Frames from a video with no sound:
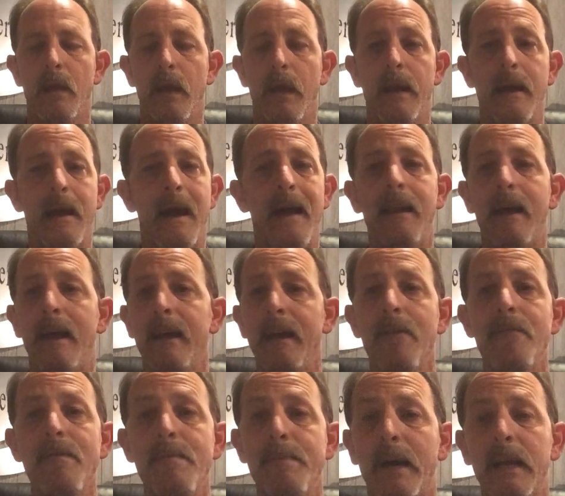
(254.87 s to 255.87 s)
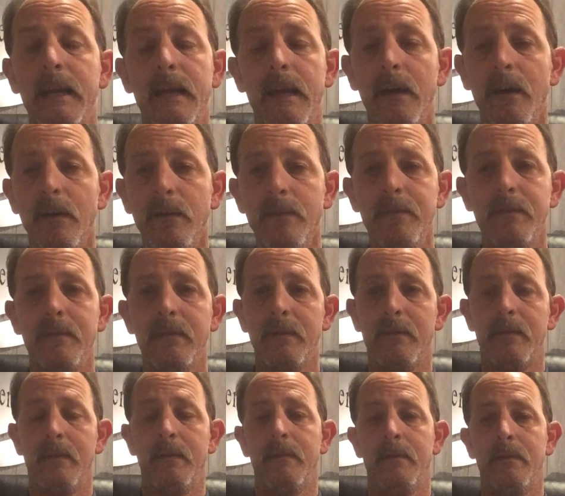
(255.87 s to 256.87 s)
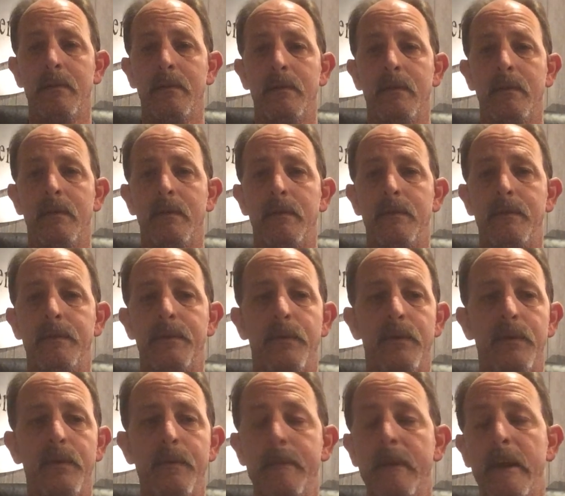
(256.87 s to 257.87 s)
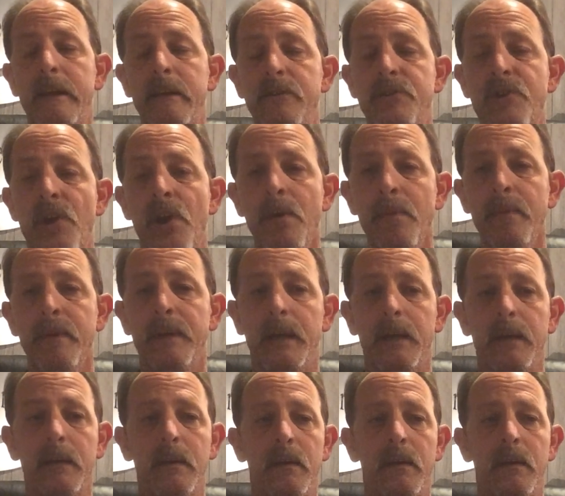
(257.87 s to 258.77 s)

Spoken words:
And I, like everybody else, said, well, they're made in Germany.